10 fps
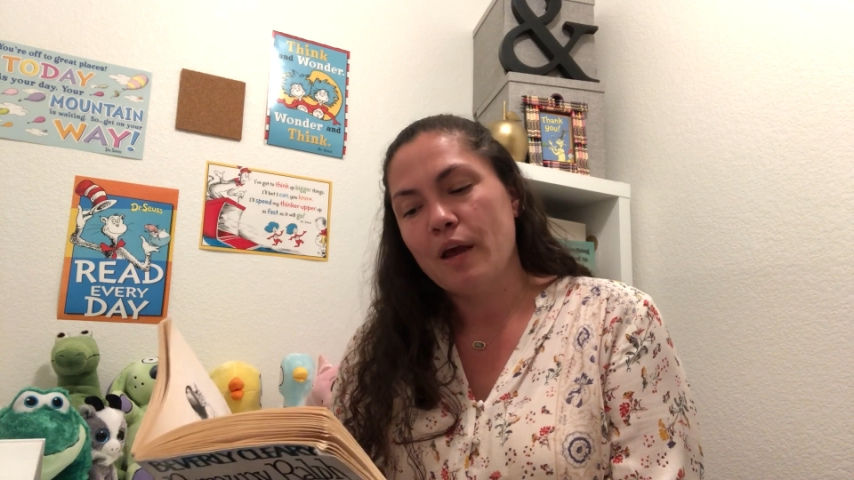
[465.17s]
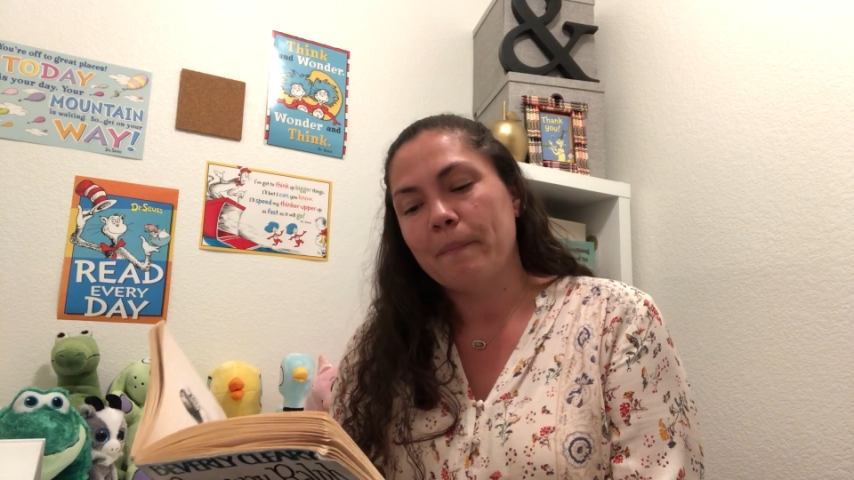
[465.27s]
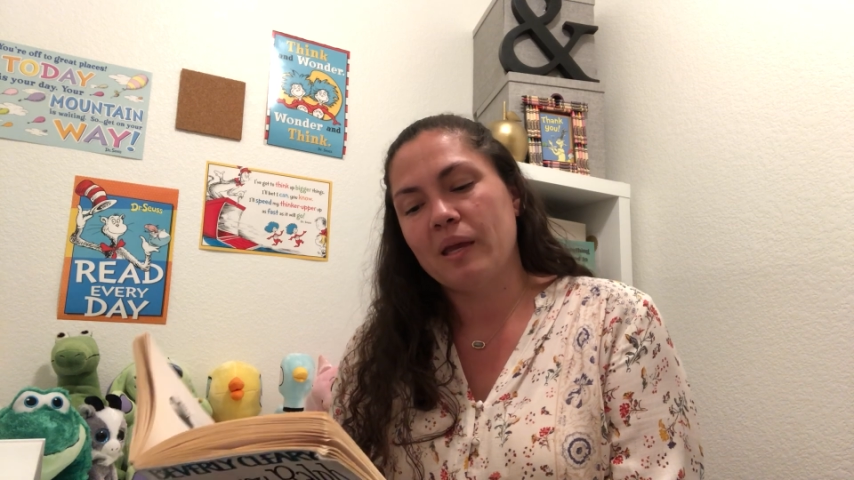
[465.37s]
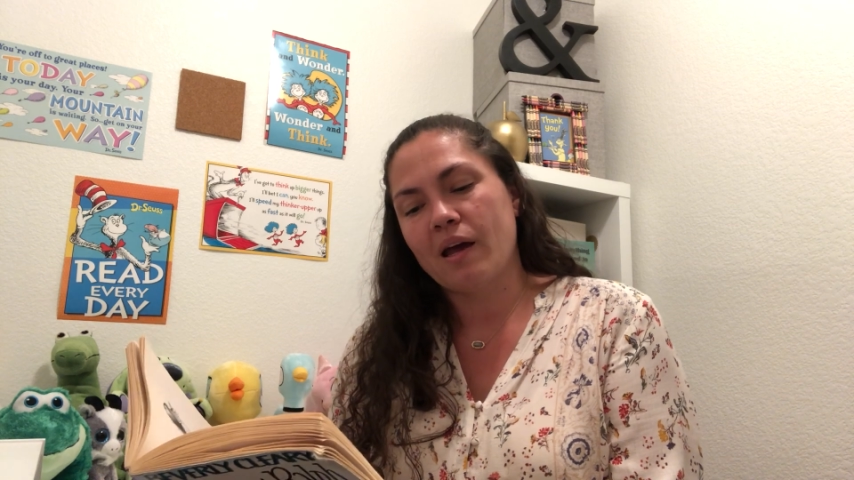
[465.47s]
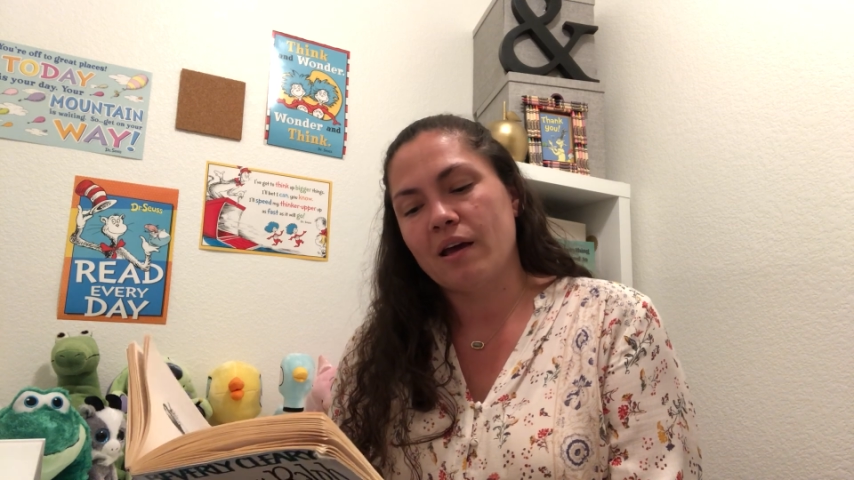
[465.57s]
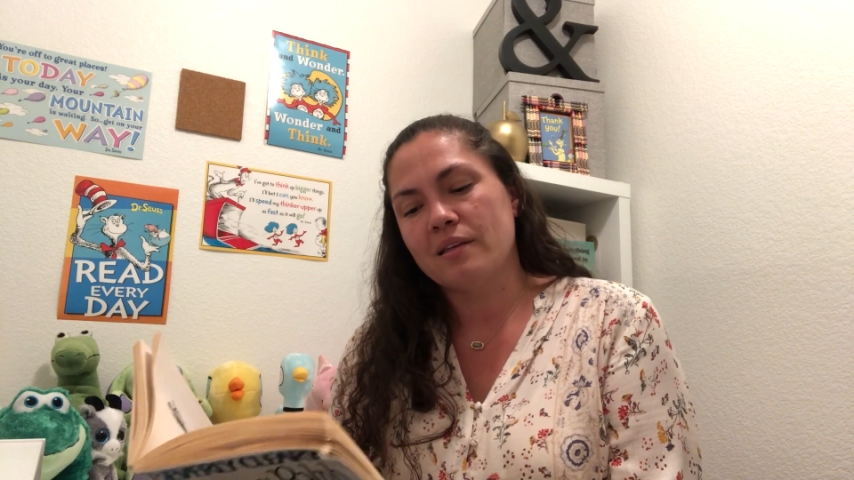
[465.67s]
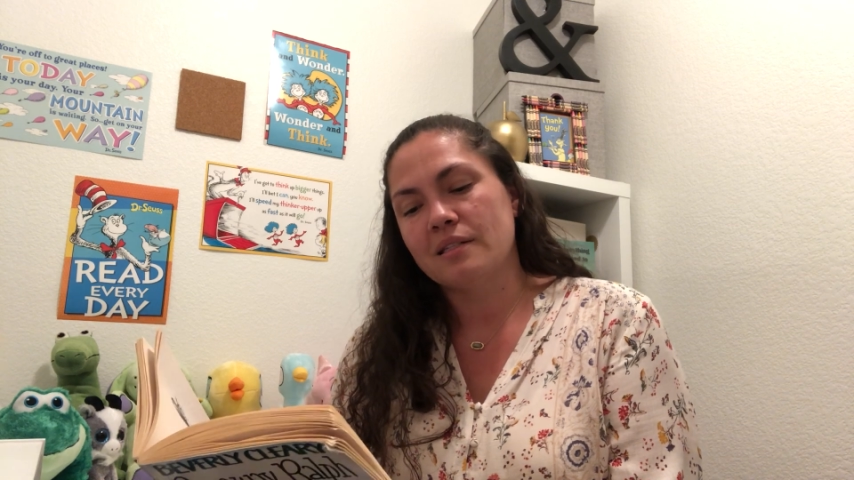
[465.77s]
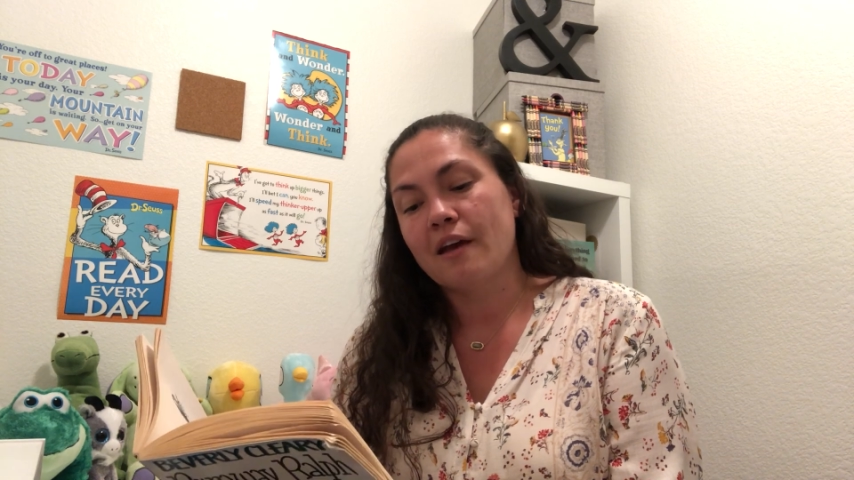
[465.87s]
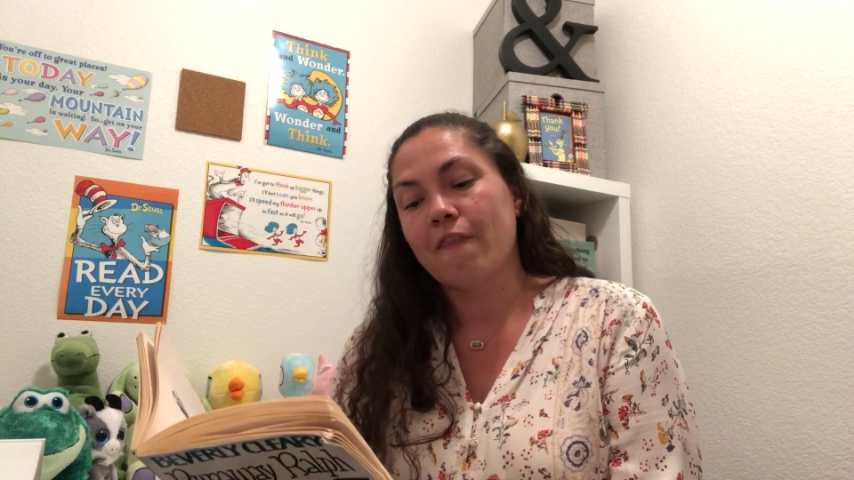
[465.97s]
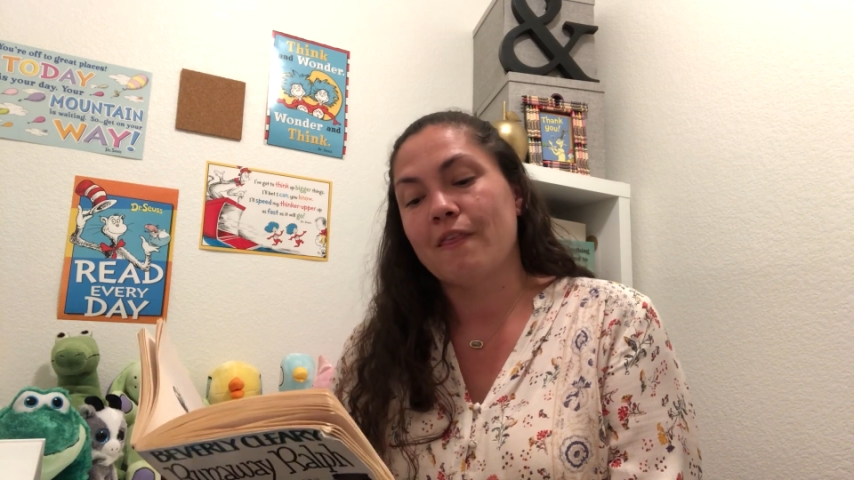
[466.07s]
because
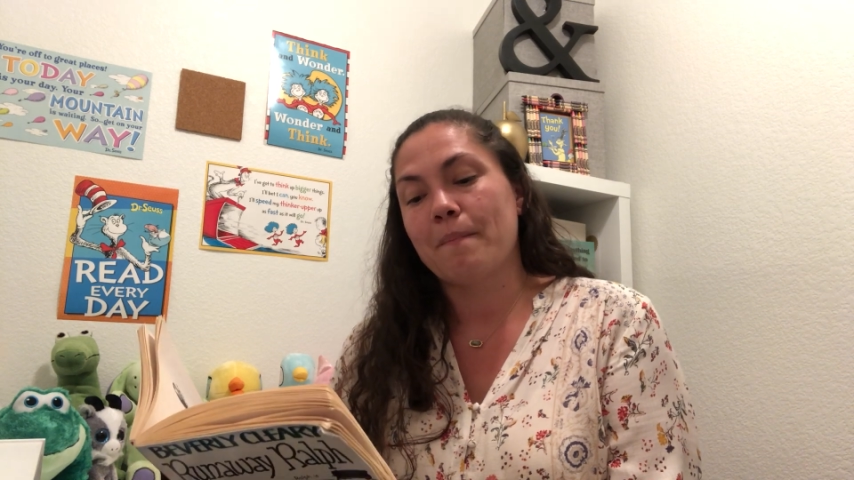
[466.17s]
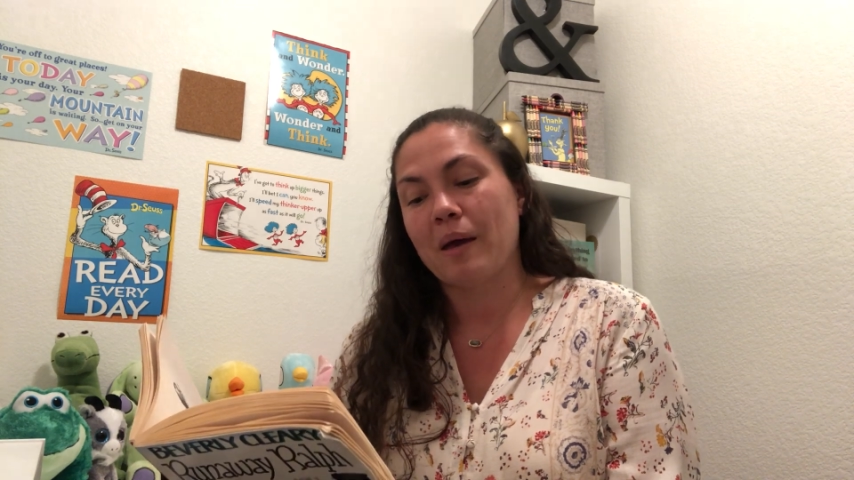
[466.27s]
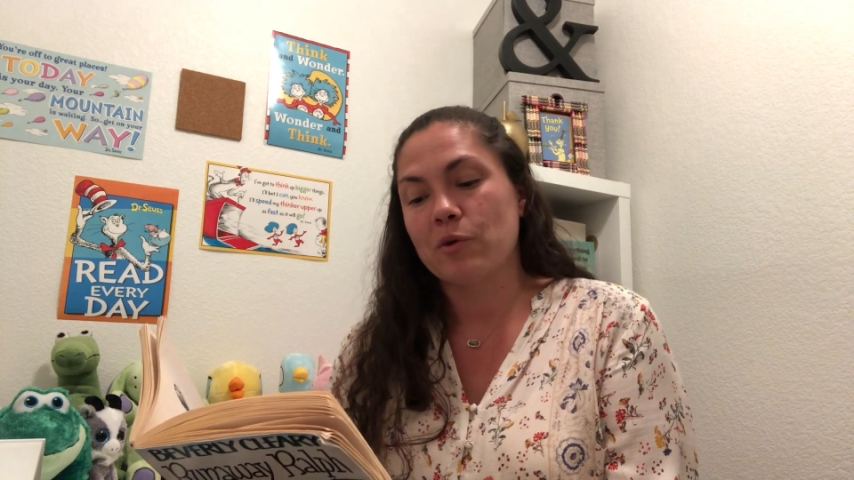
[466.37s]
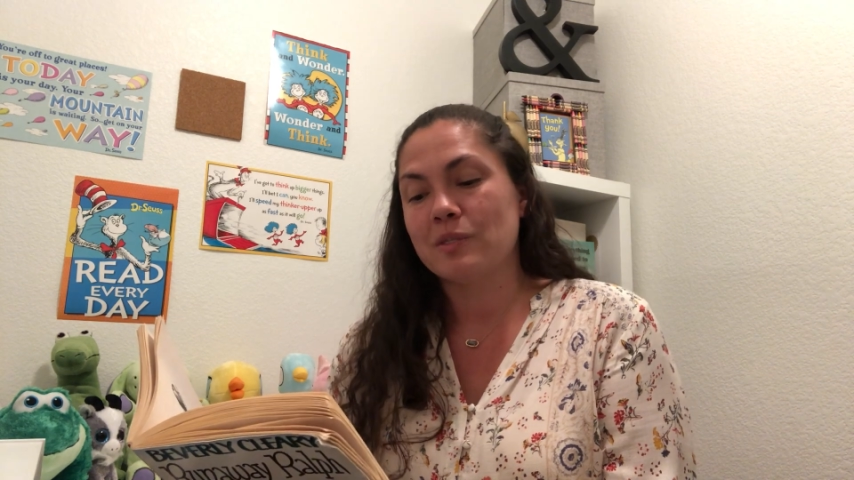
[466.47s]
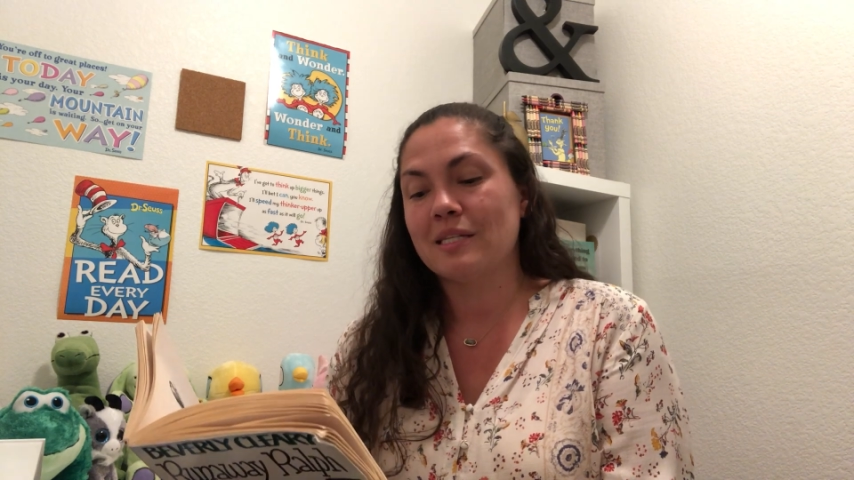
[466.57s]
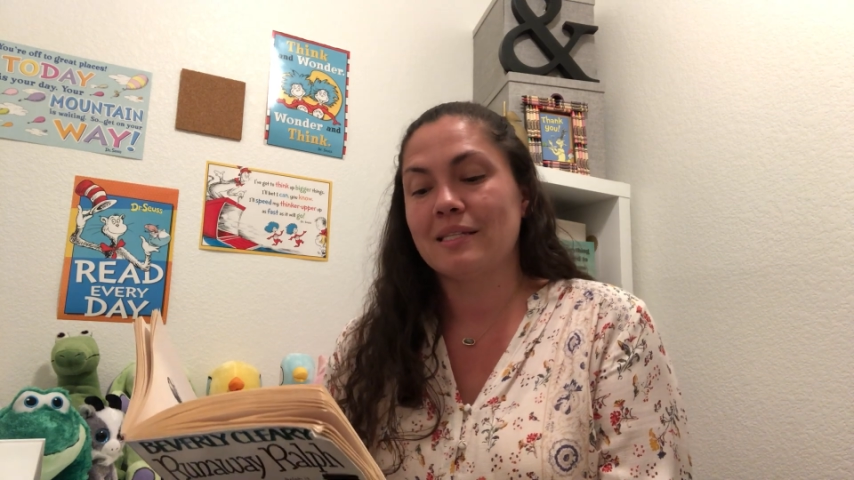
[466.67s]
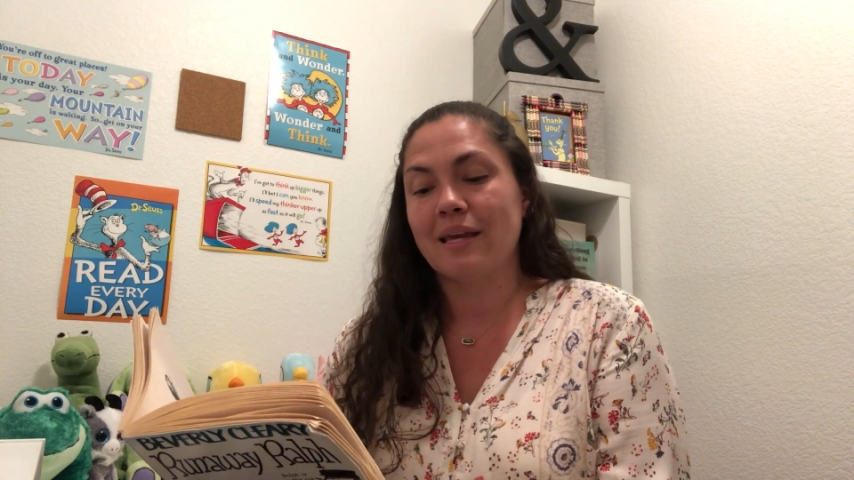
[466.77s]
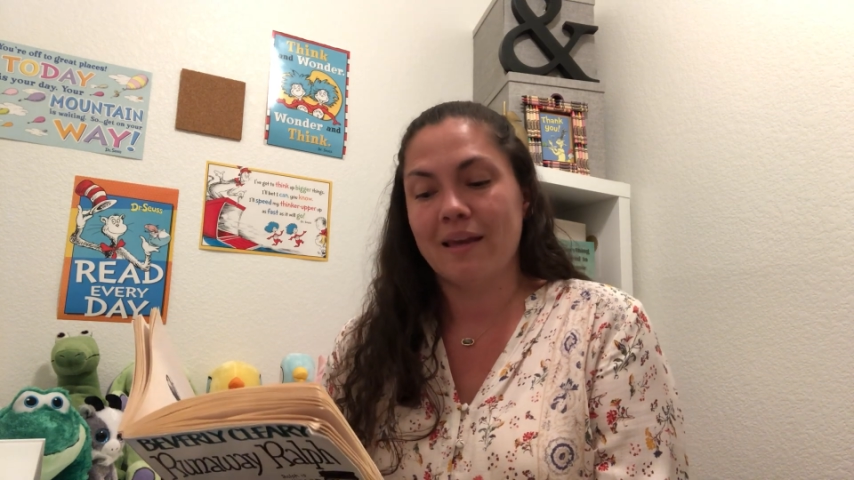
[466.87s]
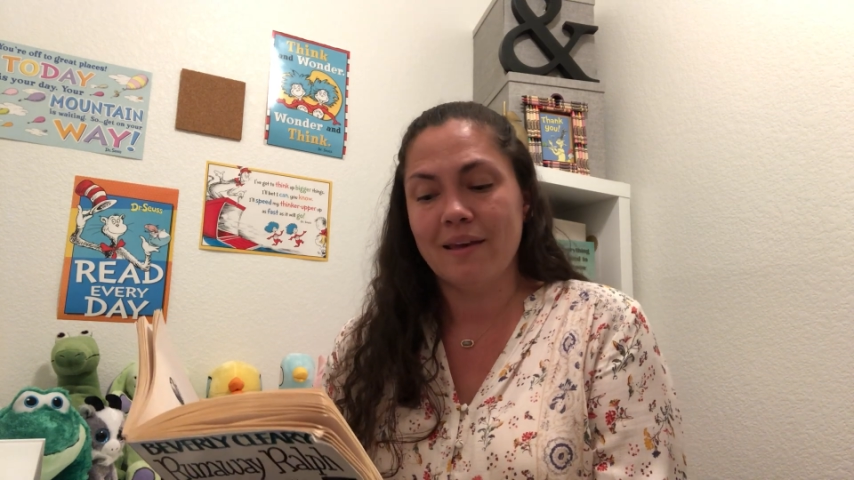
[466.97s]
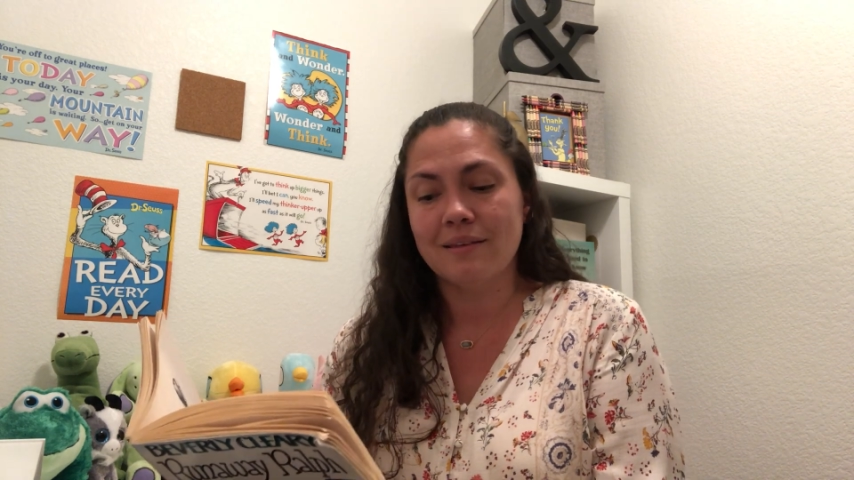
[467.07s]
the mouse is
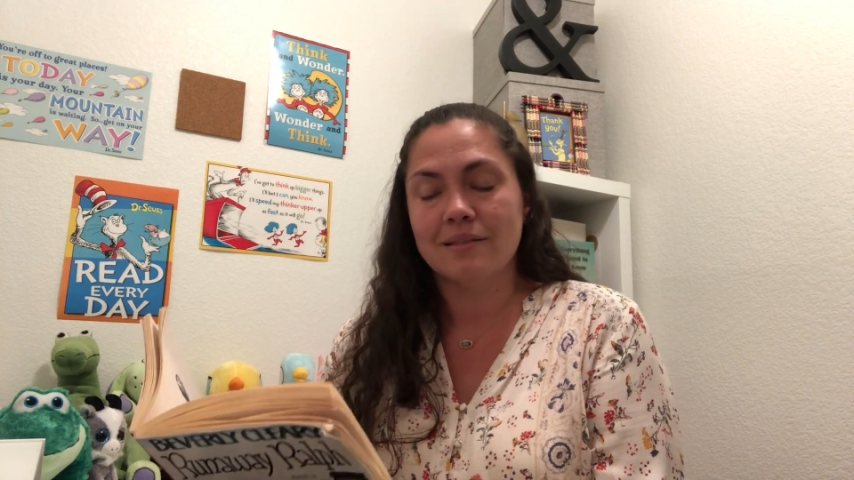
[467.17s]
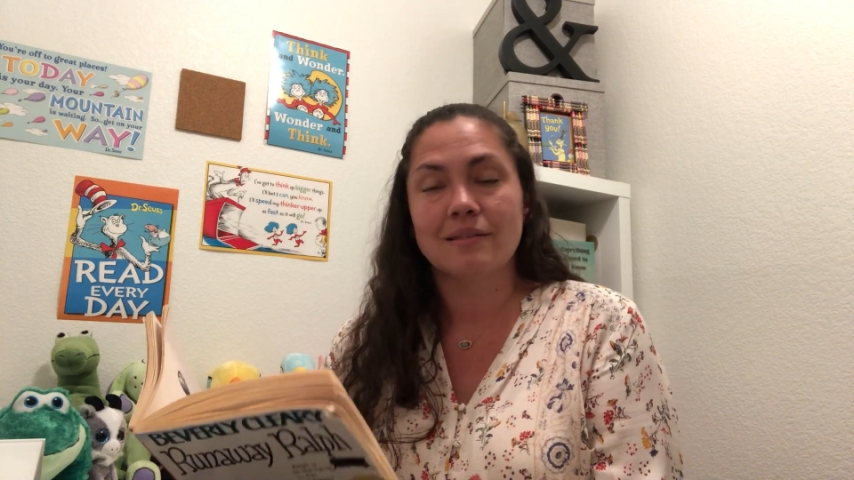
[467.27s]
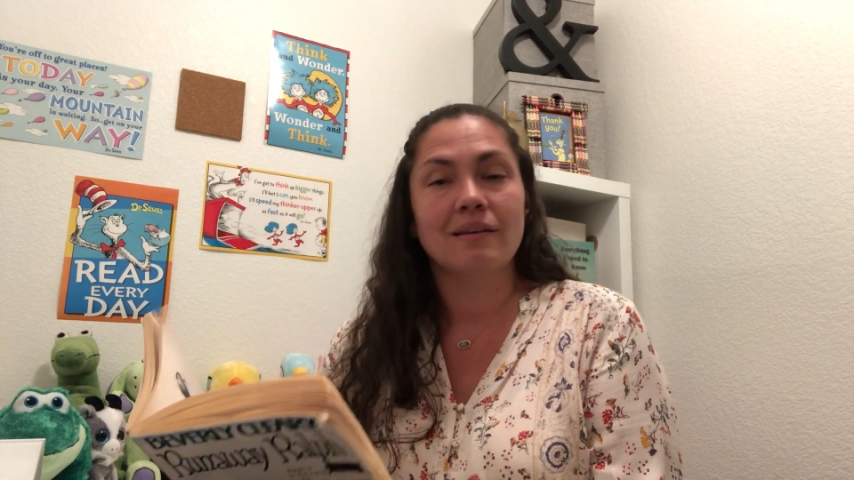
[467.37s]
his.